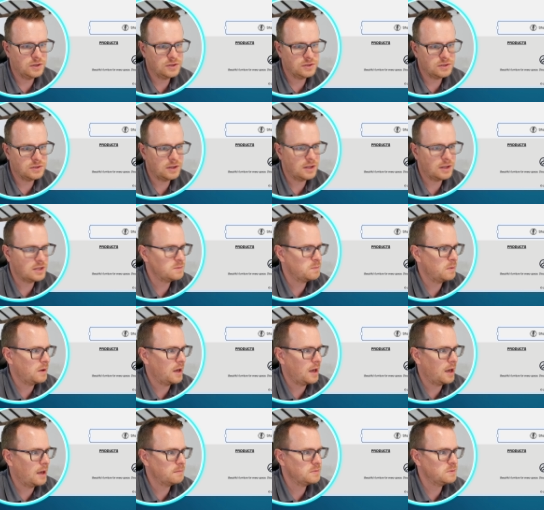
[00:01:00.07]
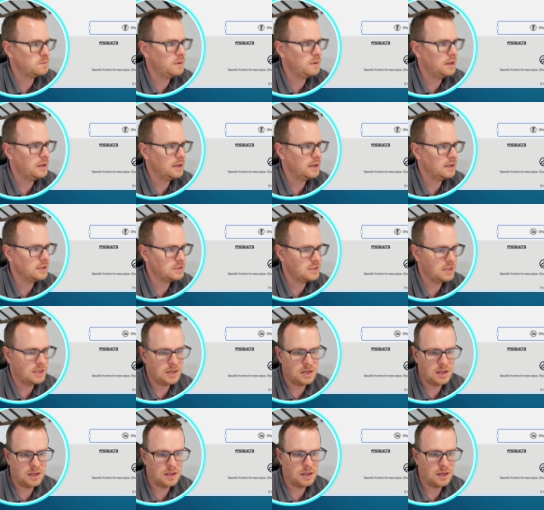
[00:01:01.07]
So let's perhaps put
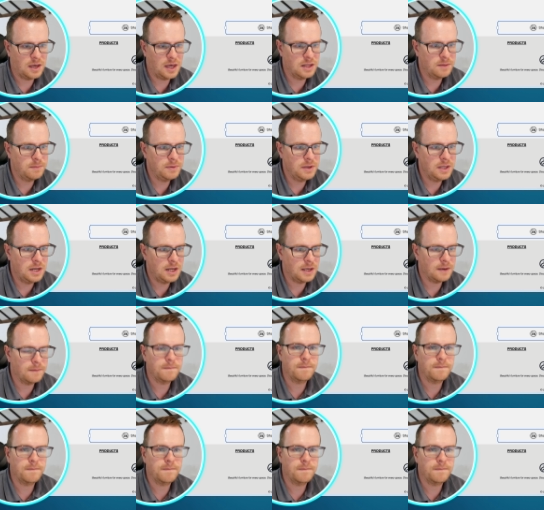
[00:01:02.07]
LinkedIn at the beginning.